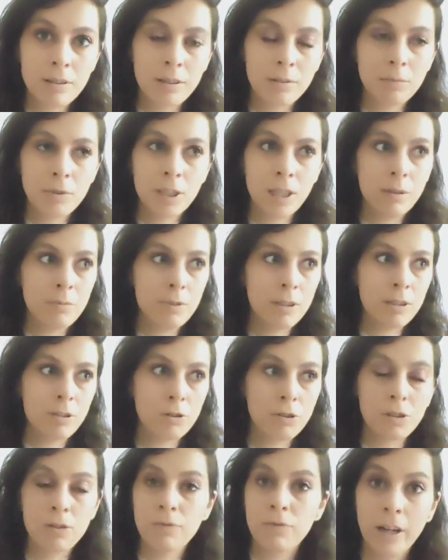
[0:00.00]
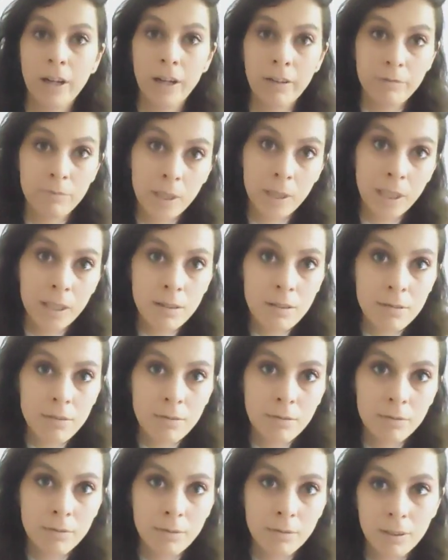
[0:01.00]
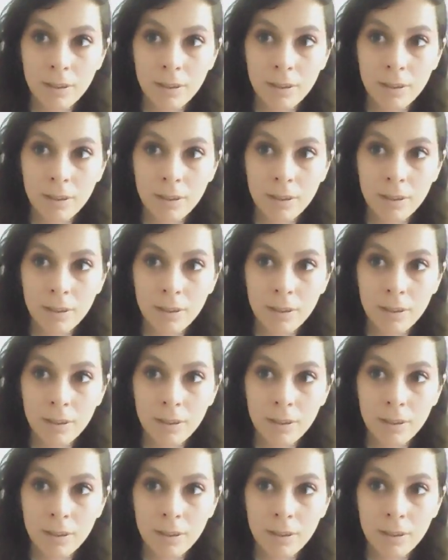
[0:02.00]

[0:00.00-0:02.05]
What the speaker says: Sometimes it's just 5 minutes.